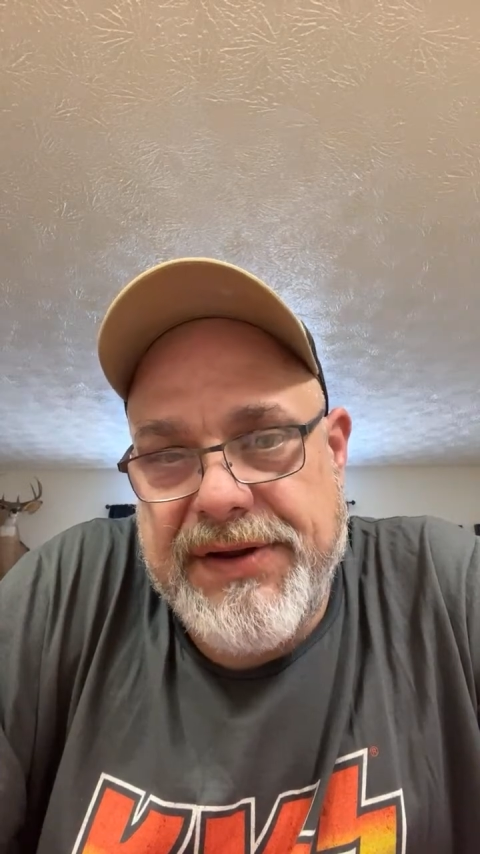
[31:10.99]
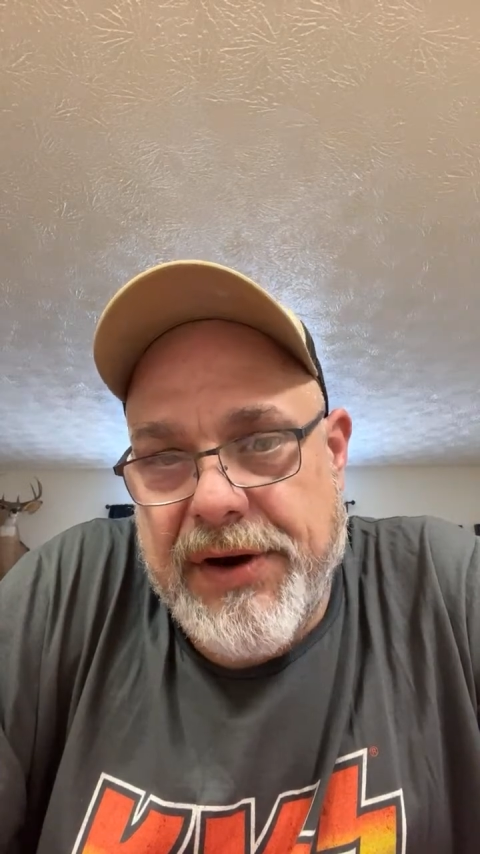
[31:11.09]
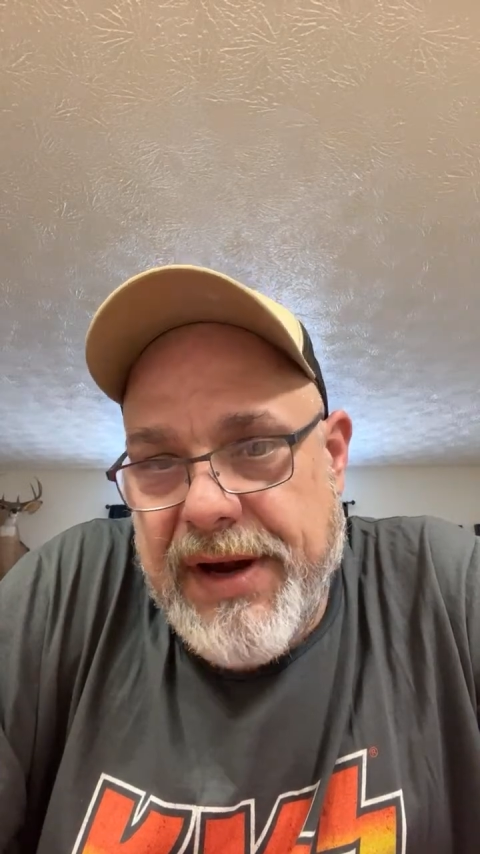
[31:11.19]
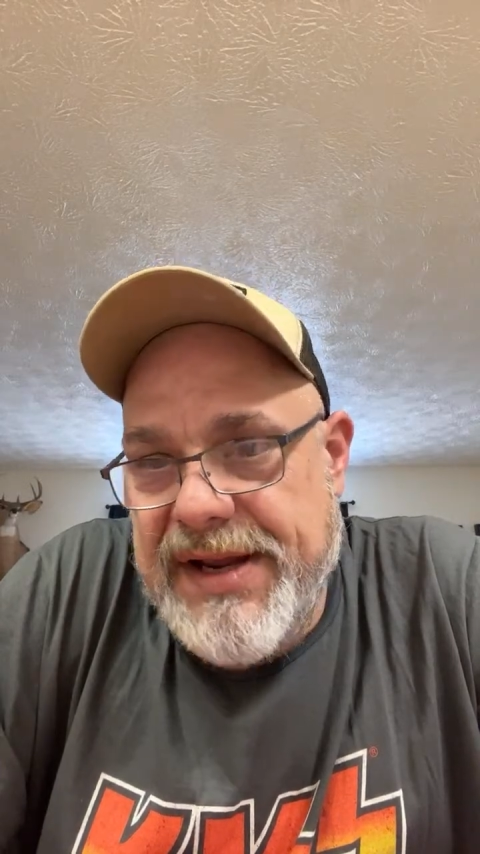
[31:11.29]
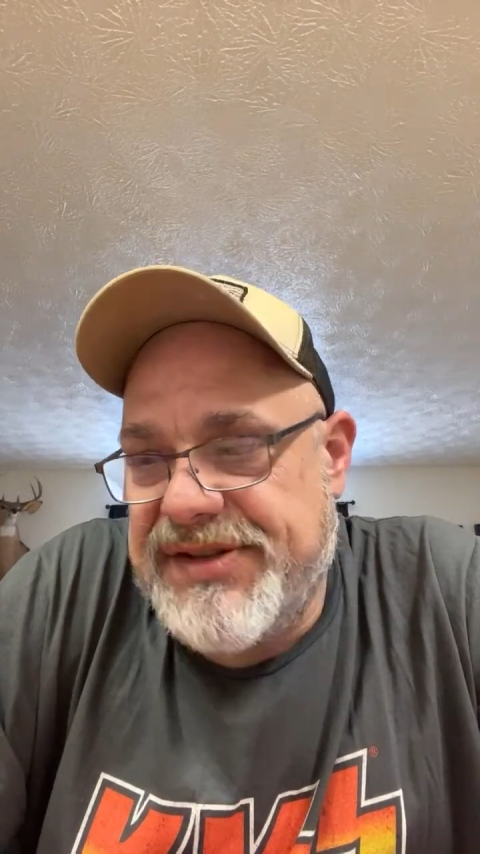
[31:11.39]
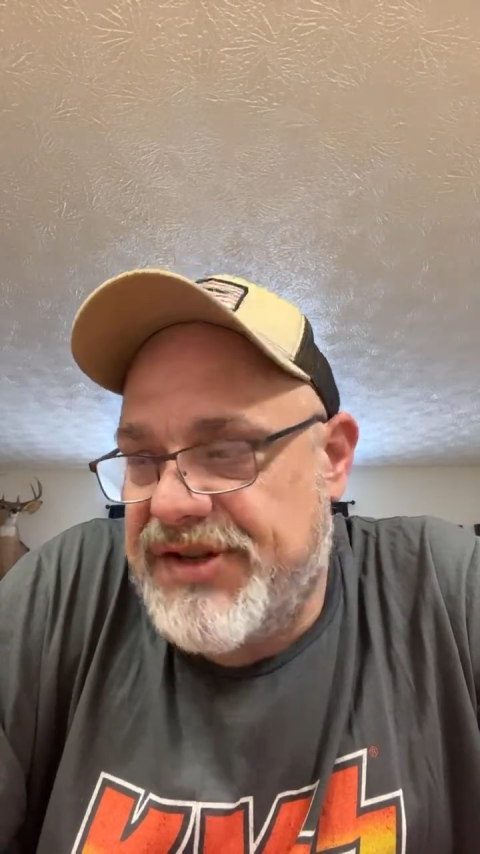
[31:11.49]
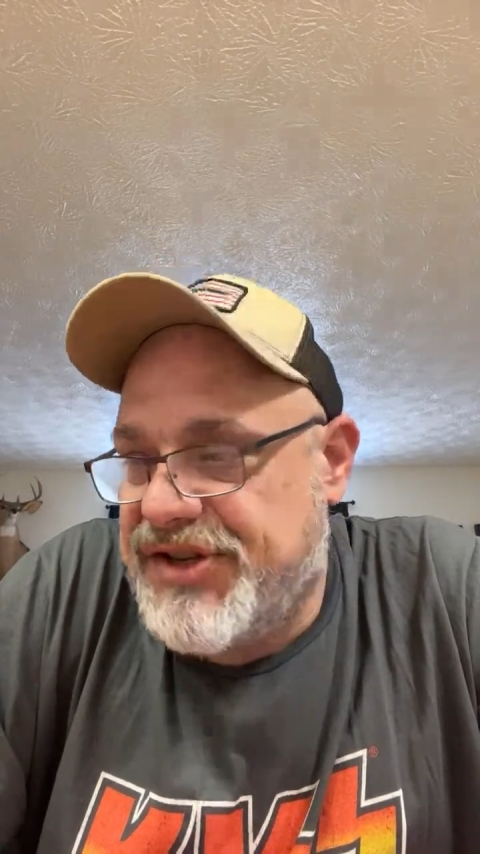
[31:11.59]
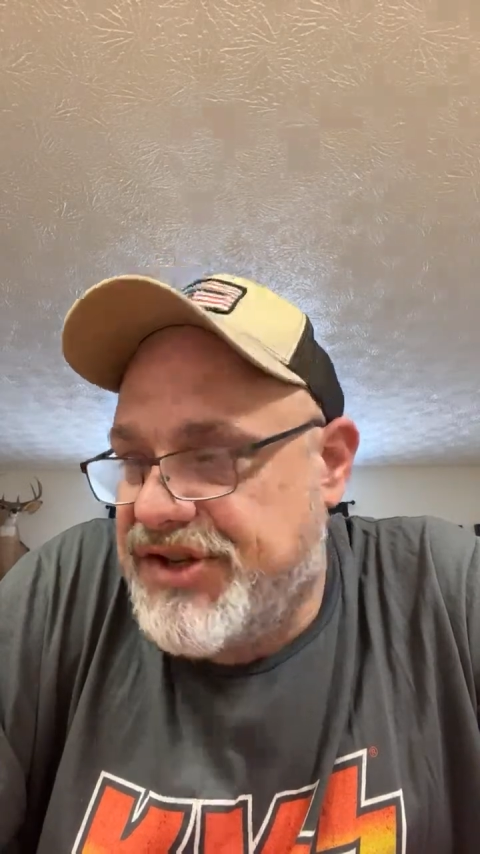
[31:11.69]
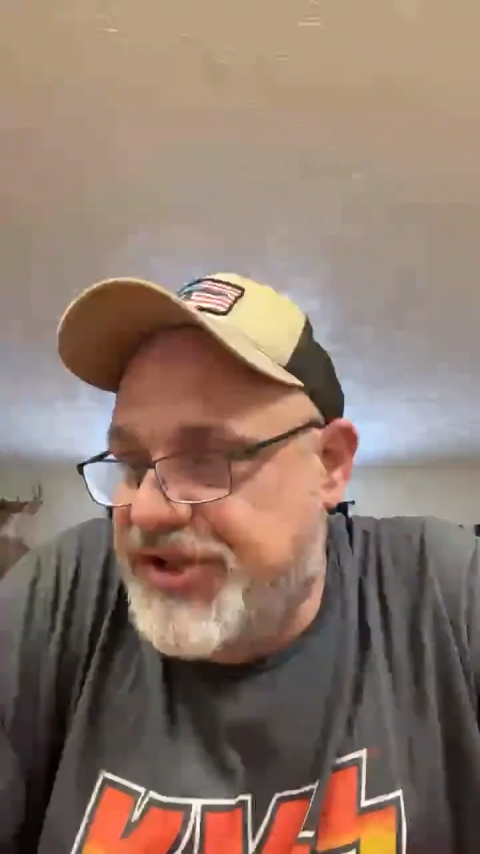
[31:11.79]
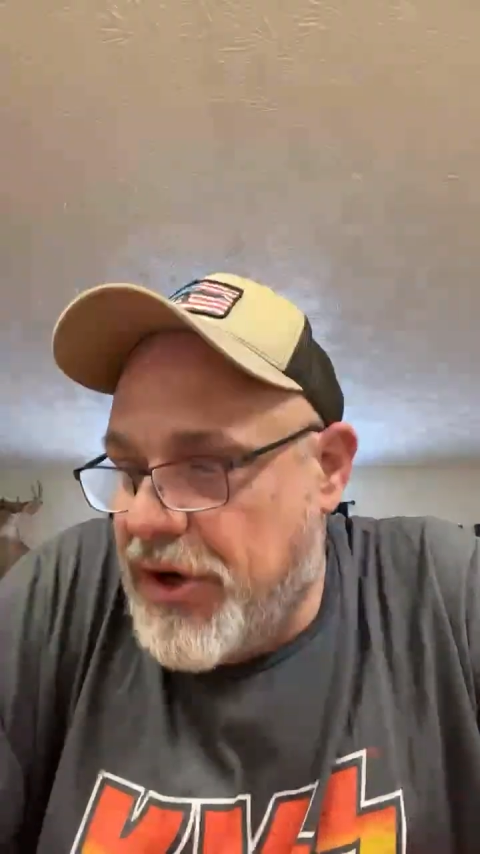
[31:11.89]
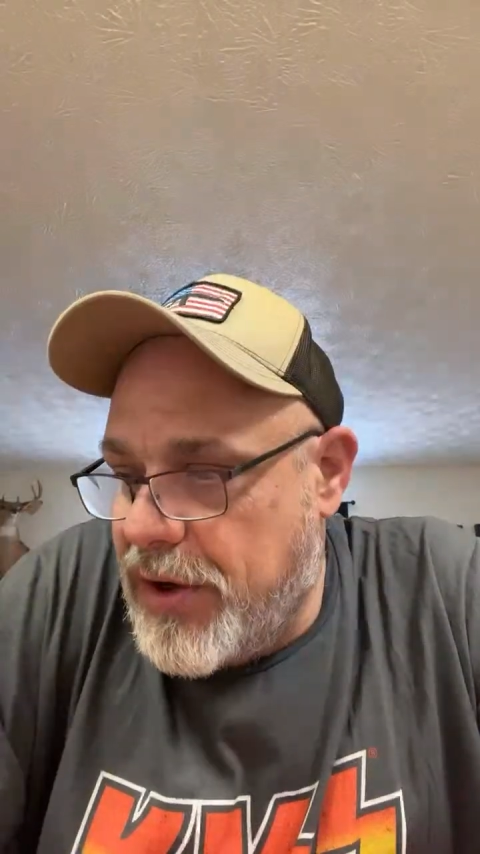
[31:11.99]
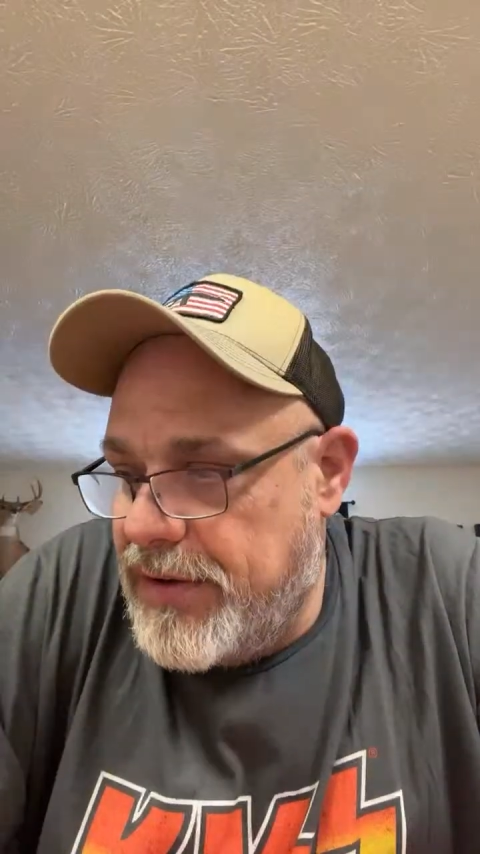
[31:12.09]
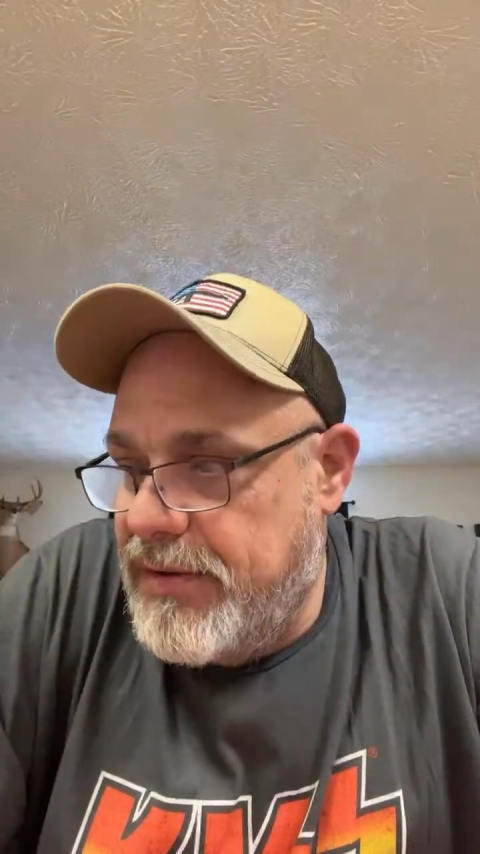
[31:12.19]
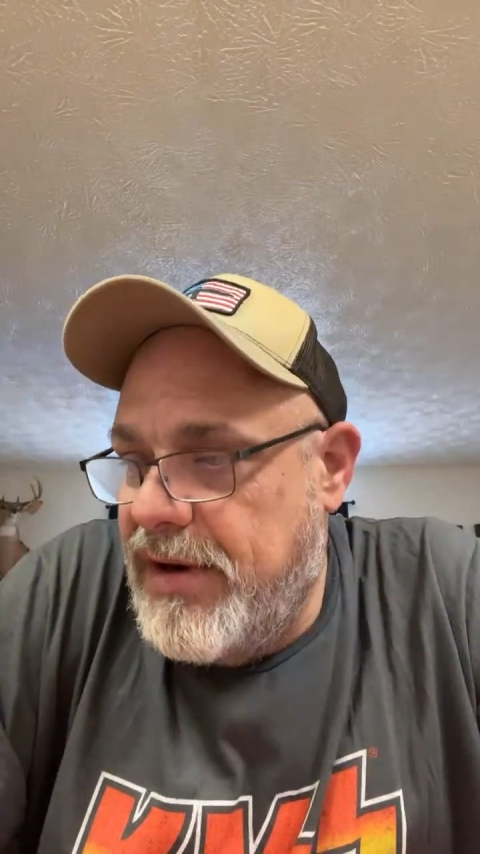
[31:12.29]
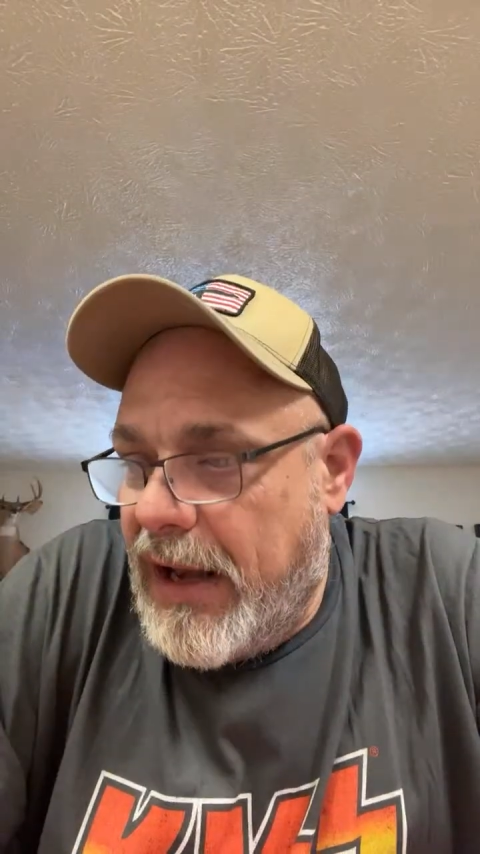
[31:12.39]
There is a
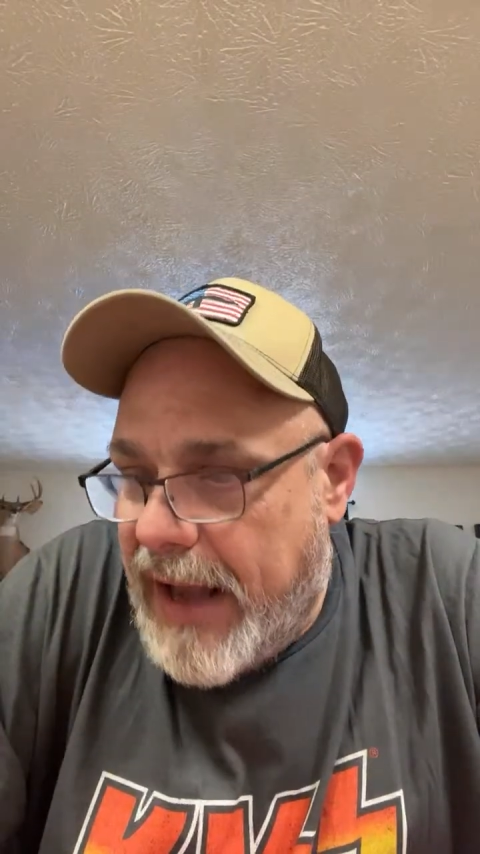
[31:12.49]
certain